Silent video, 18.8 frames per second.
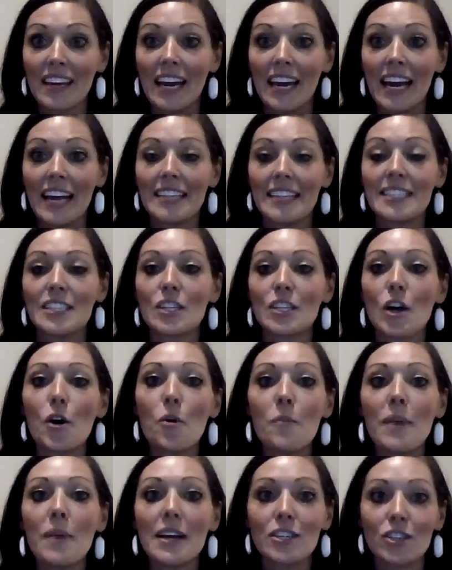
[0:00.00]
And so
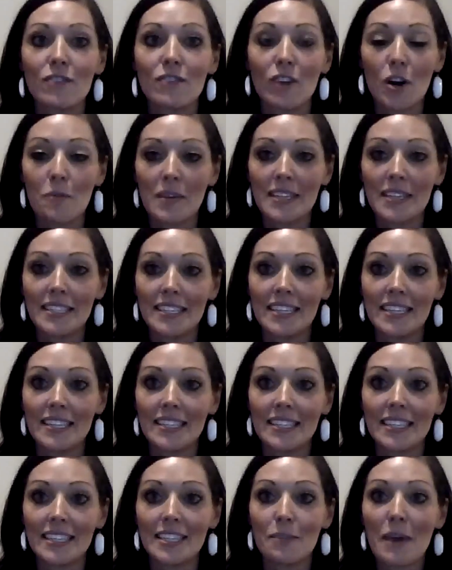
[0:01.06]
much of our business
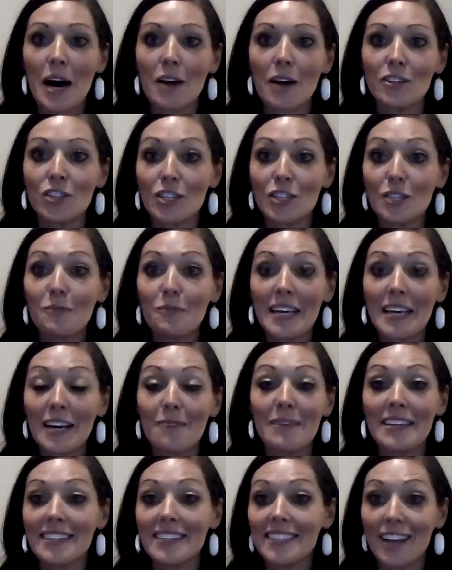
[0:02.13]
is about just
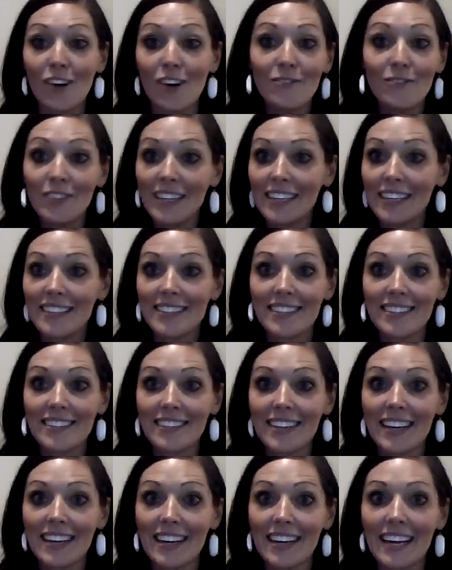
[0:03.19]
becoming selfless.
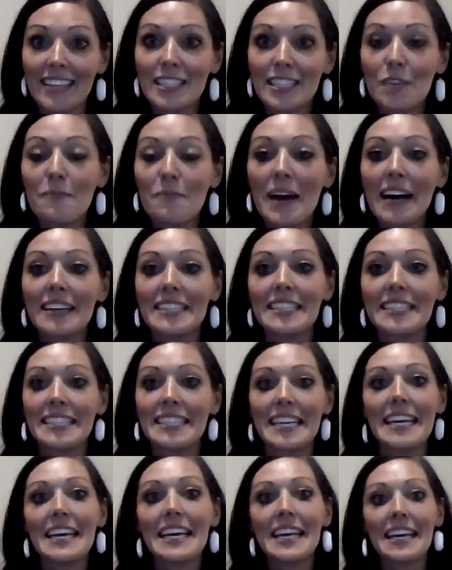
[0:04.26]
It's about
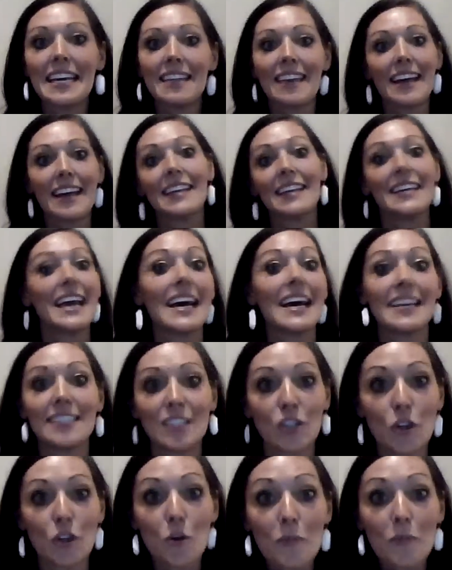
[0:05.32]
seeing that, yes,
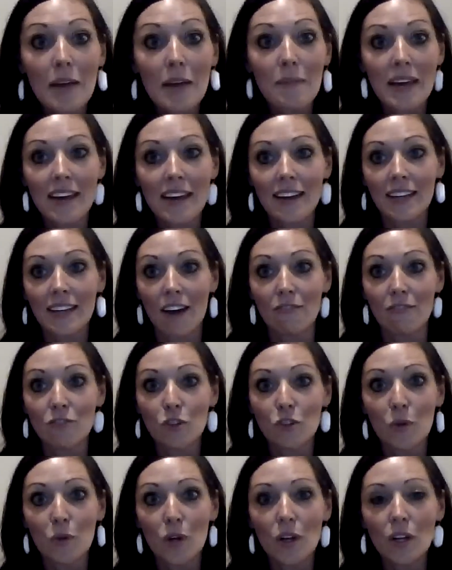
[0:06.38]
you may be
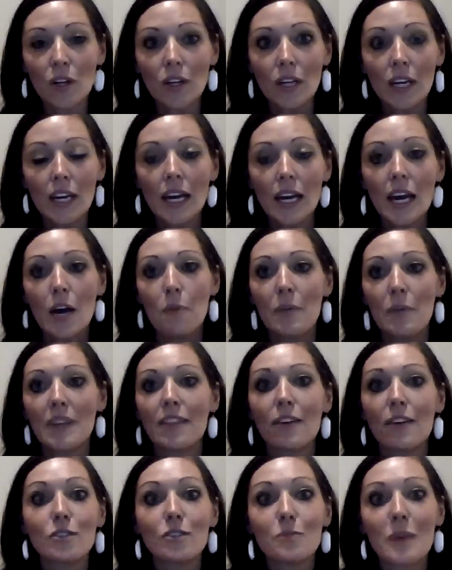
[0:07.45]
uncomfortable, but
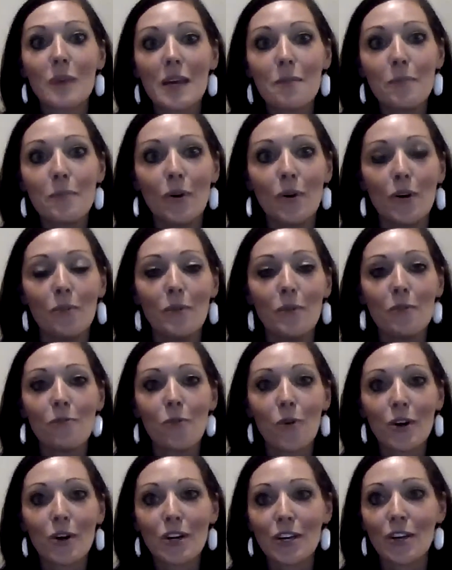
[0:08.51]
those people
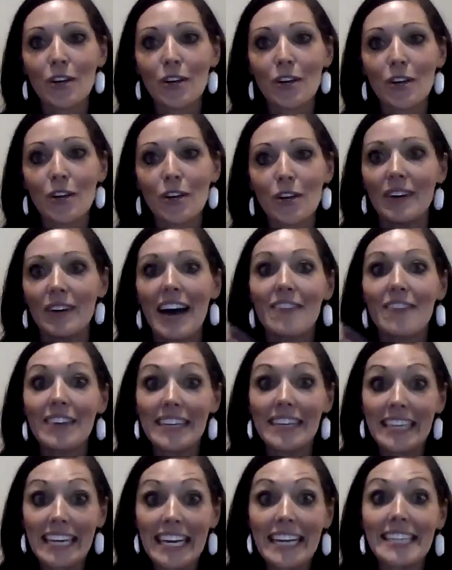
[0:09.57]
before you have a
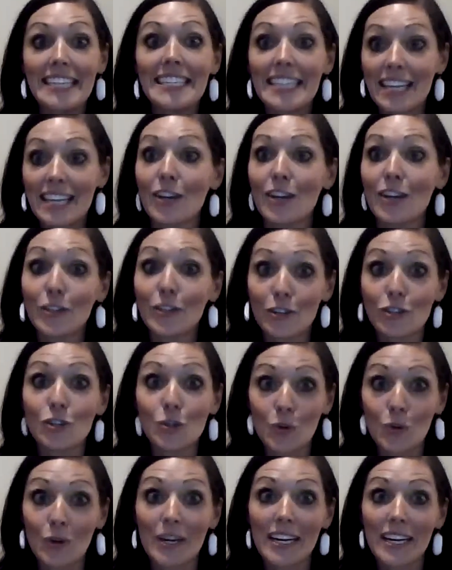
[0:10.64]
need to hear your
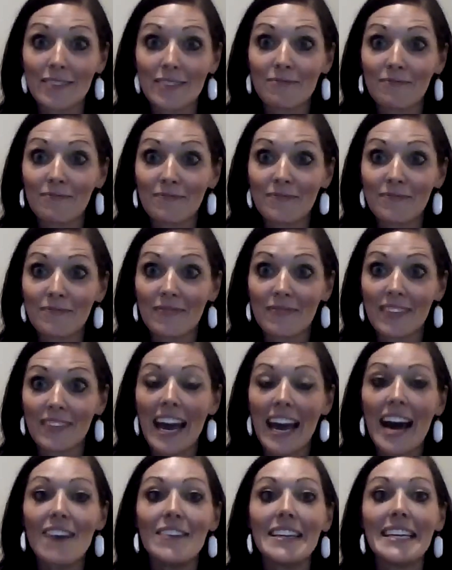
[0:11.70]
story. They
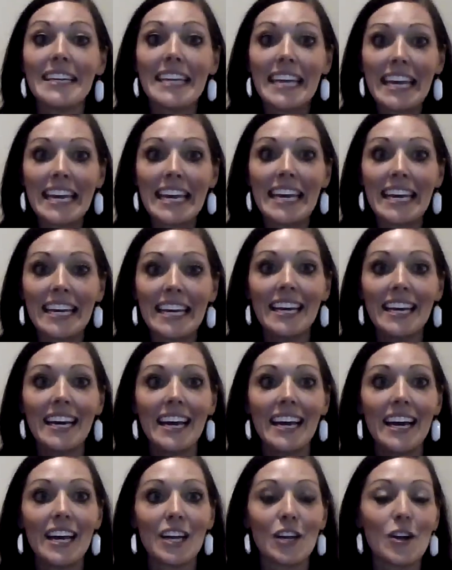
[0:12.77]
have a need,
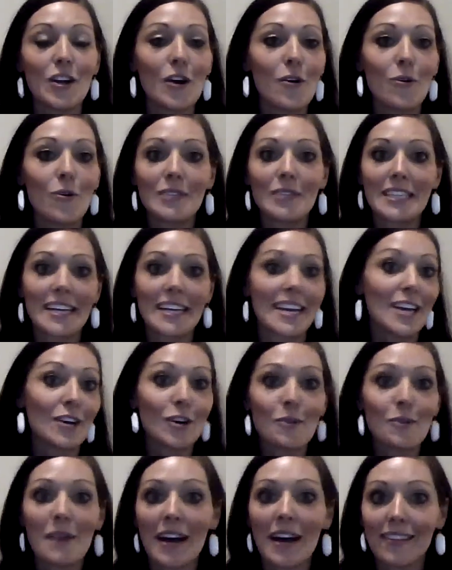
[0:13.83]
to
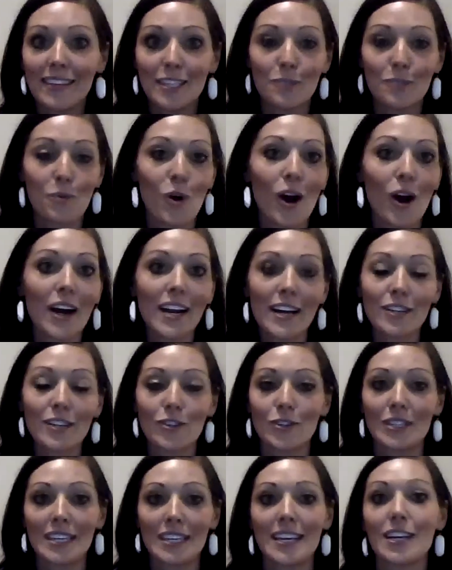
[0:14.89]
hear about this product
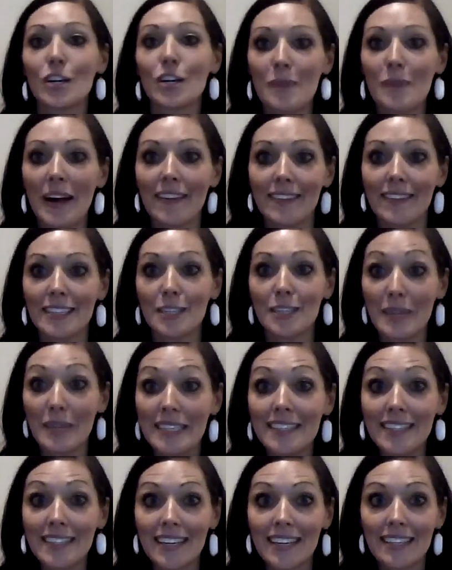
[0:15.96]
or to hear about this
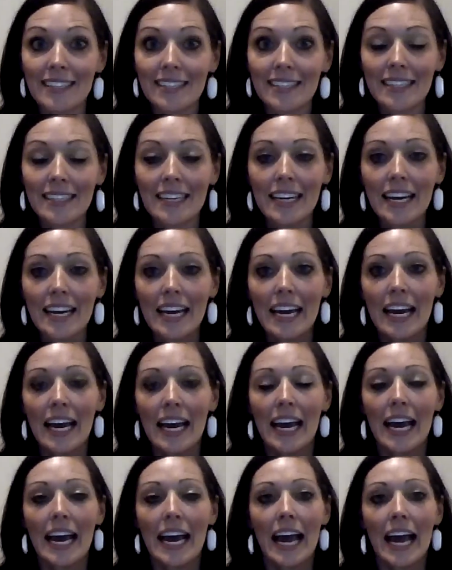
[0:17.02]
business.
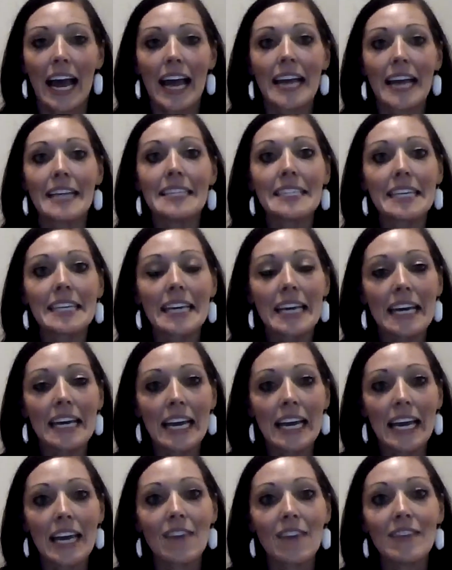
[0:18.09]
And
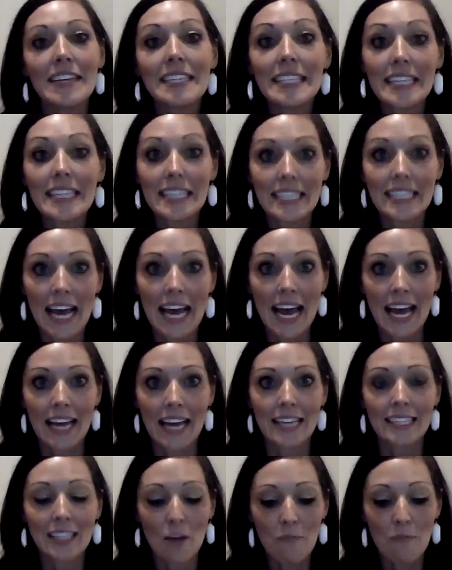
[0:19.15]
even
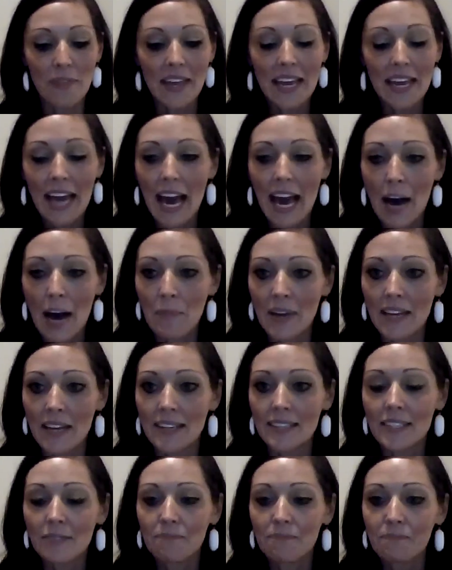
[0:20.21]
today, something
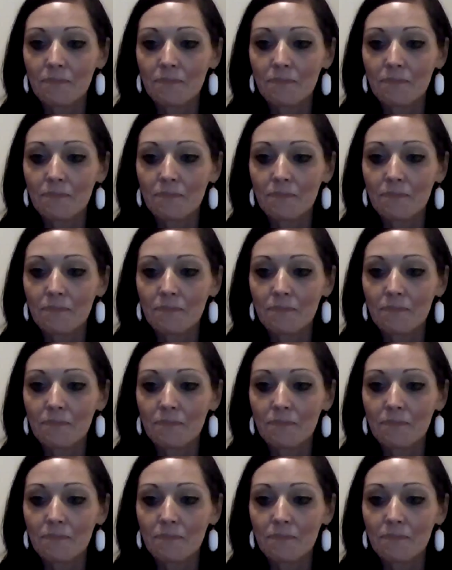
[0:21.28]
happened.